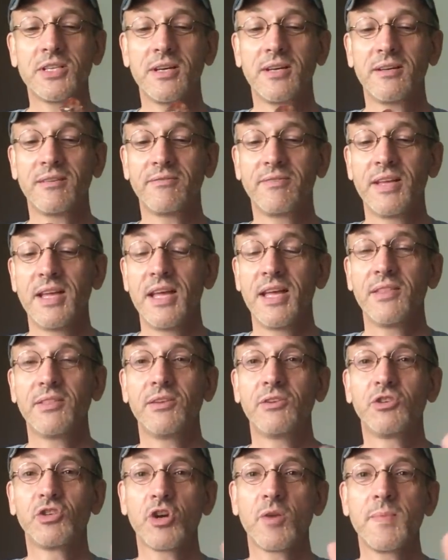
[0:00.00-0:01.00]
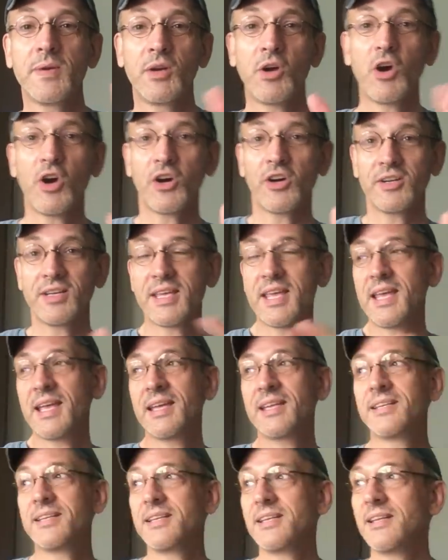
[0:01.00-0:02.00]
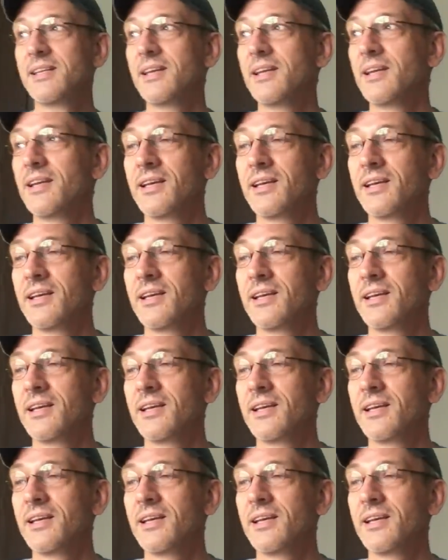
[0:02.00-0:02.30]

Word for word: of the German hard candy